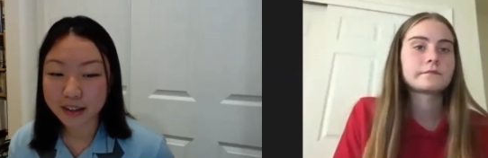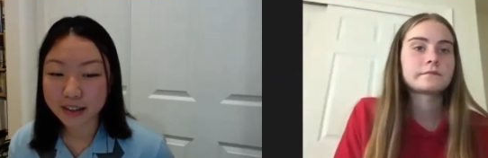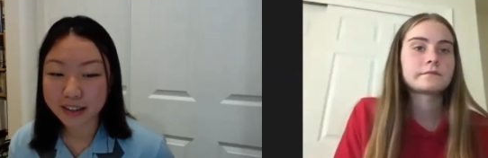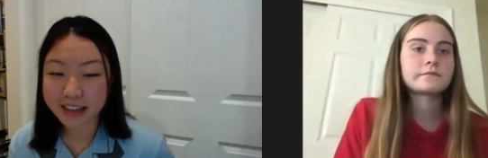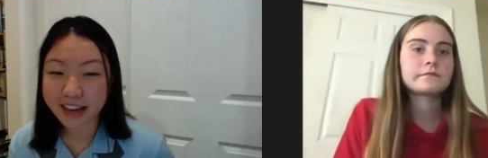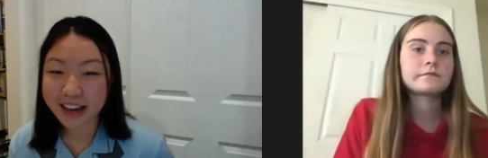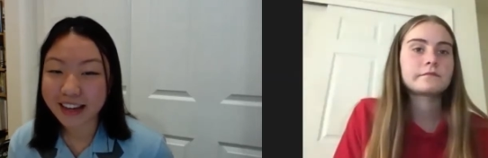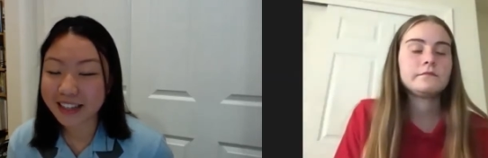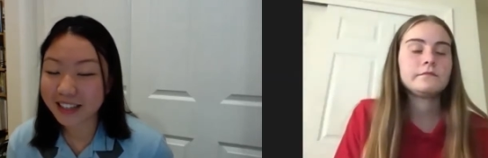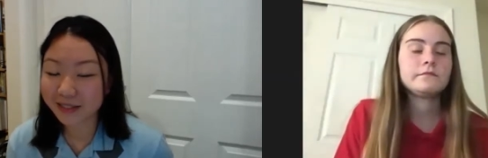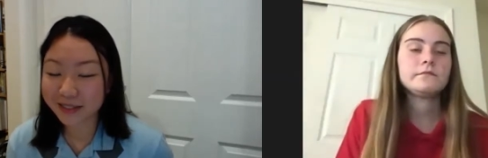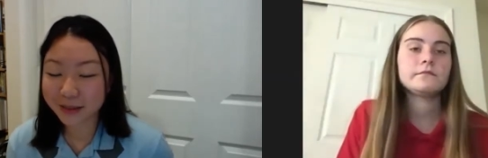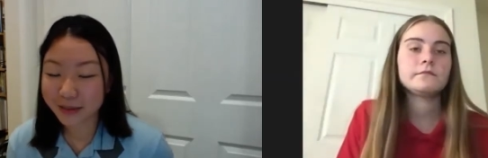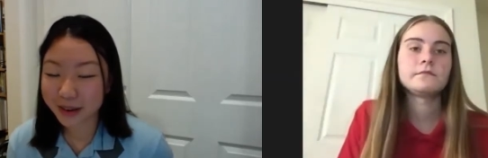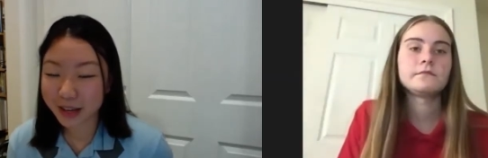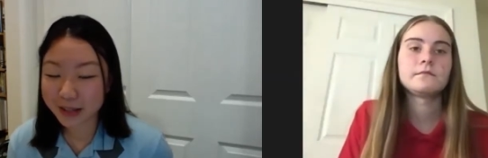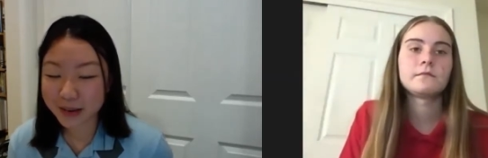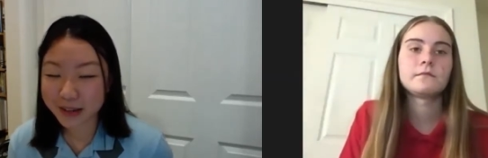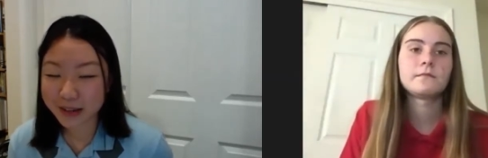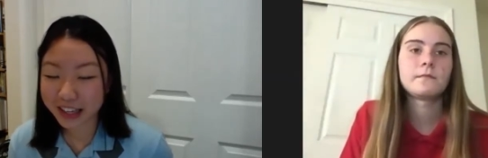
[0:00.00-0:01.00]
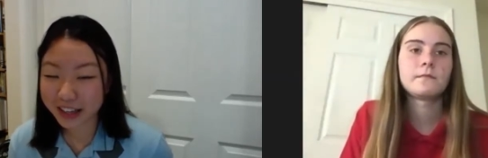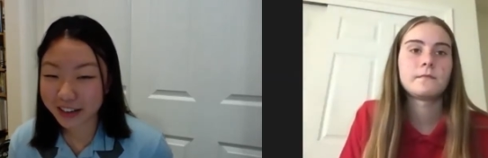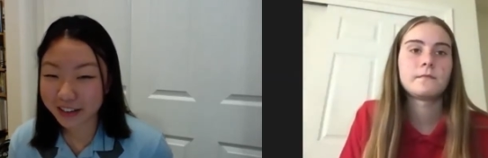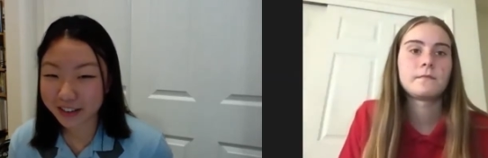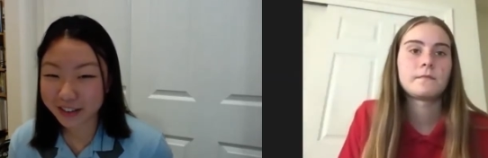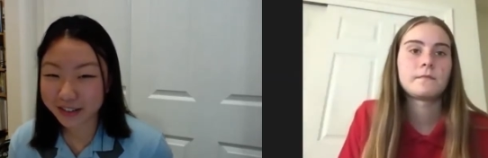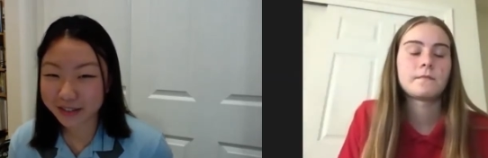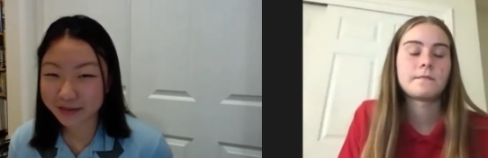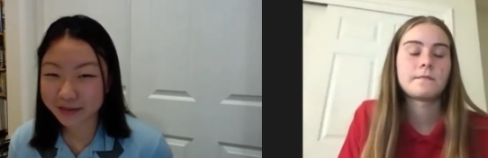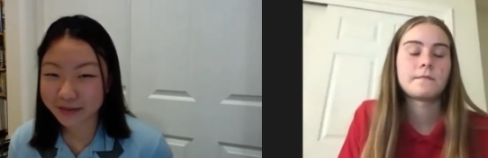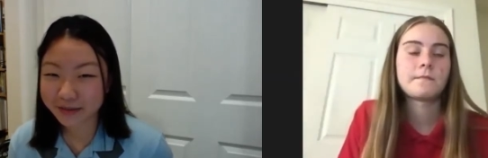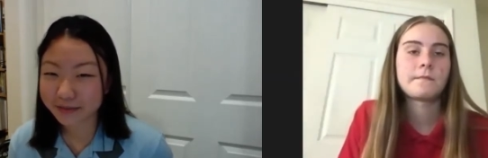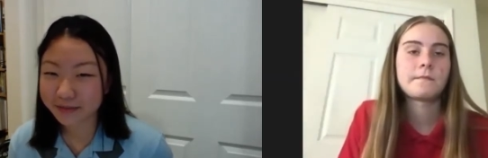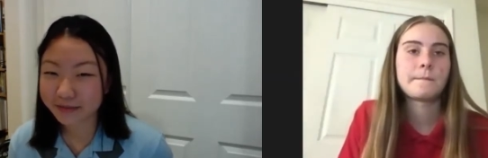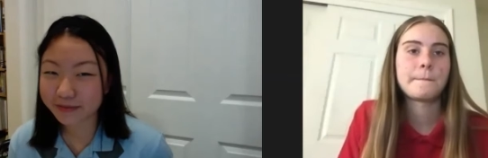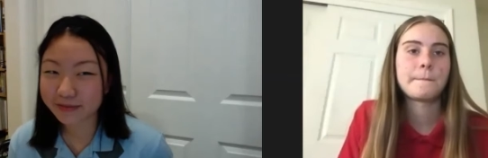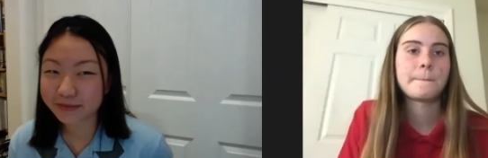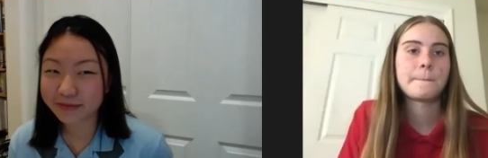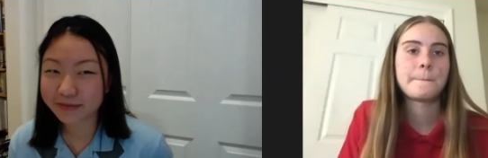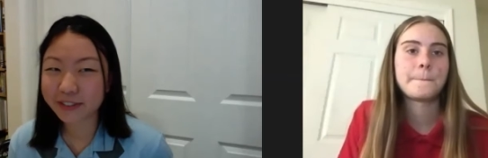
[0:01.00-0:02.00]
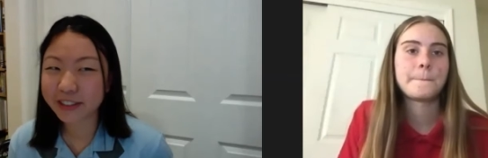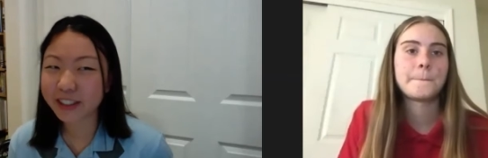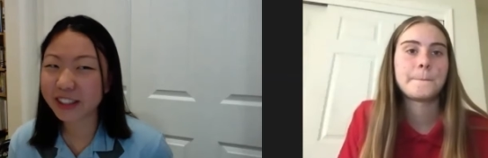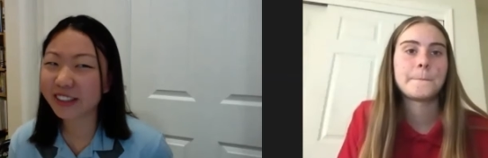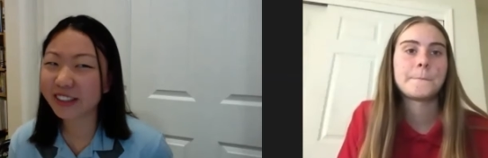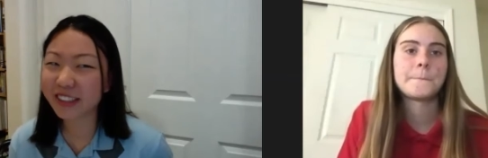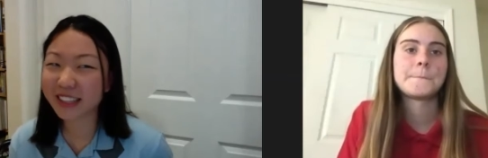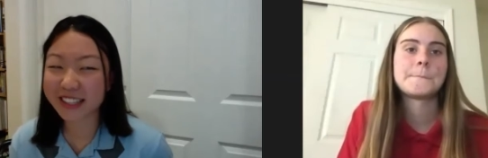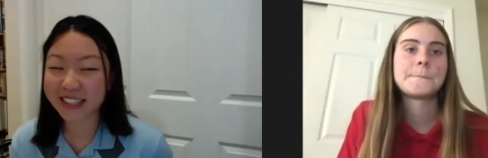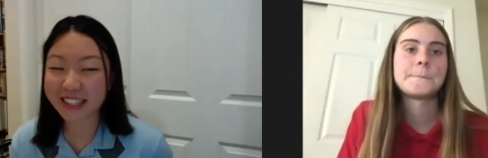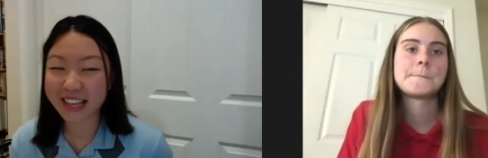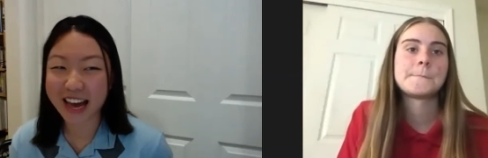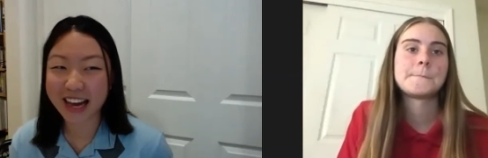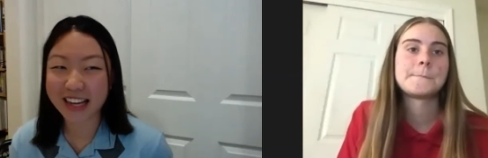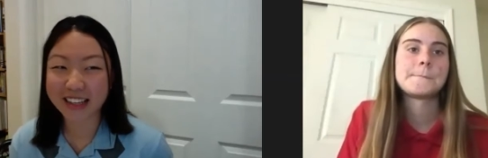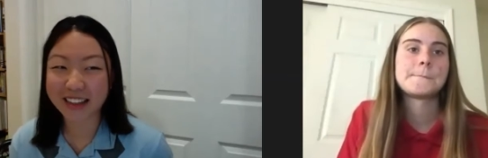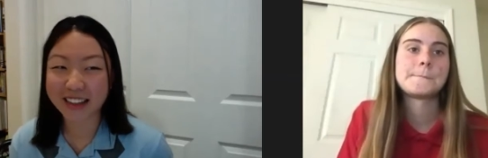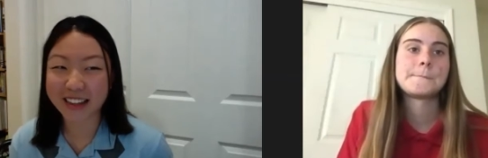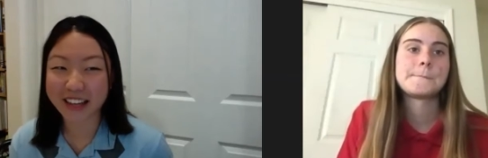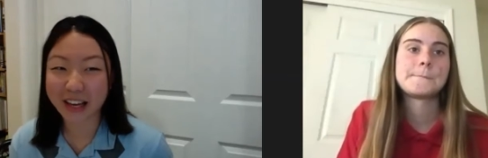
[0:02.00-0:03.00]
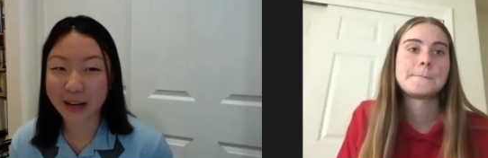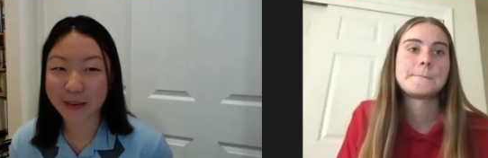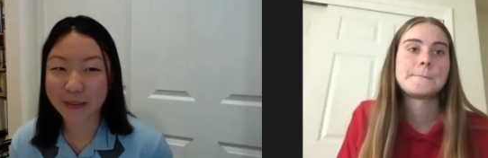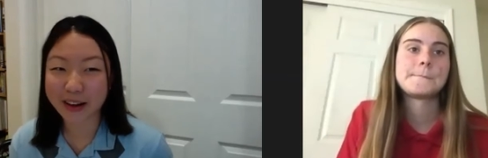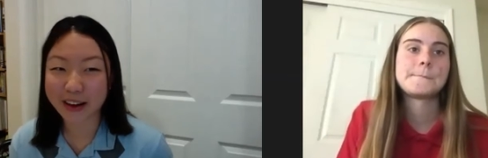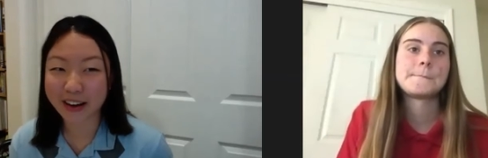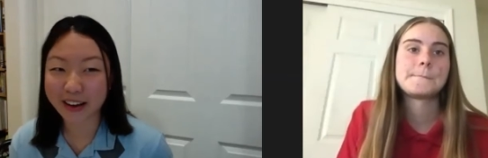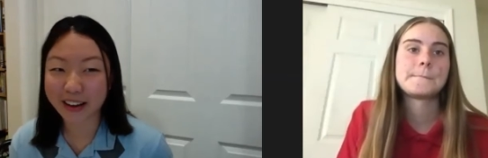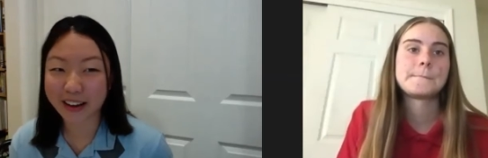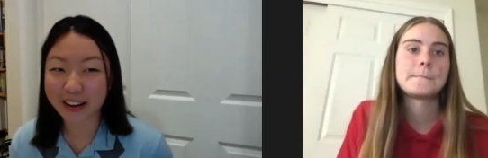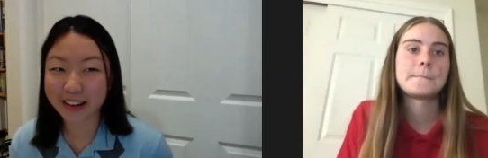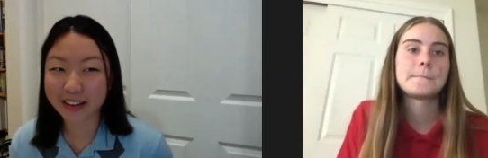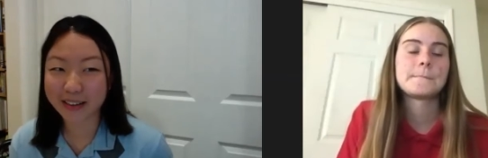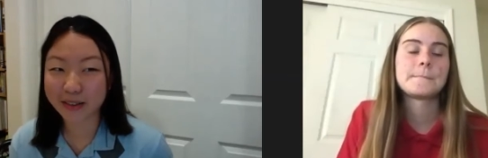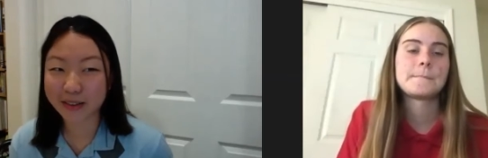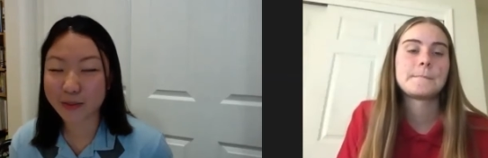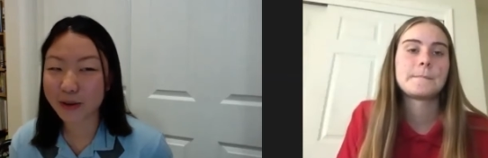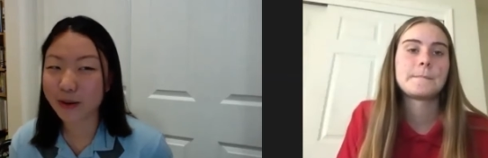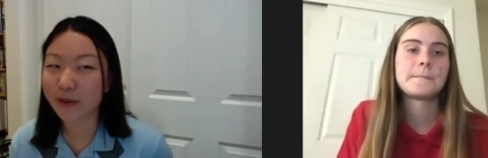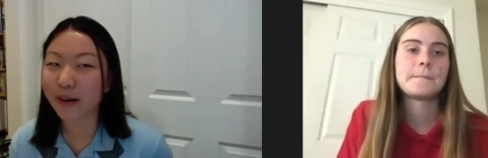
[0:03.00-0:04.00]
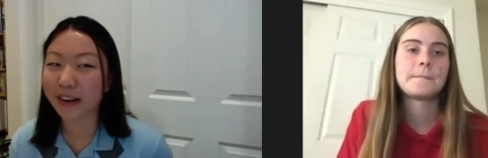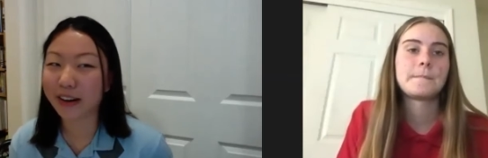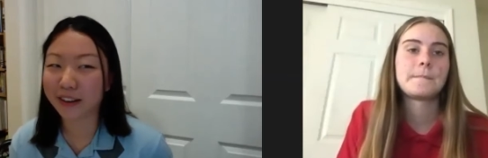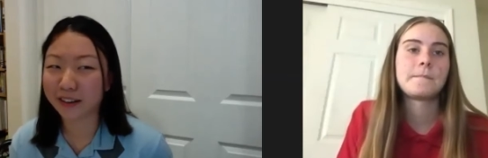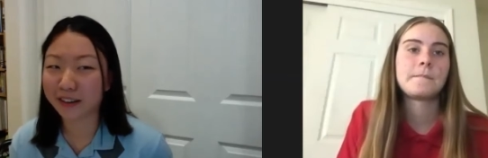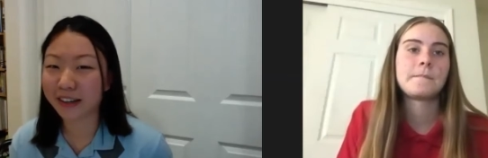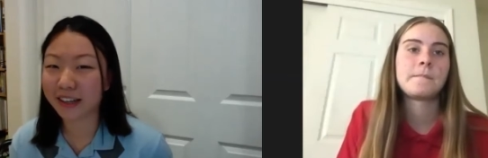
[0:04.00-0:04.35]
Speaker 1: Yeah, it makes me like really, really sad to think about it, to be quite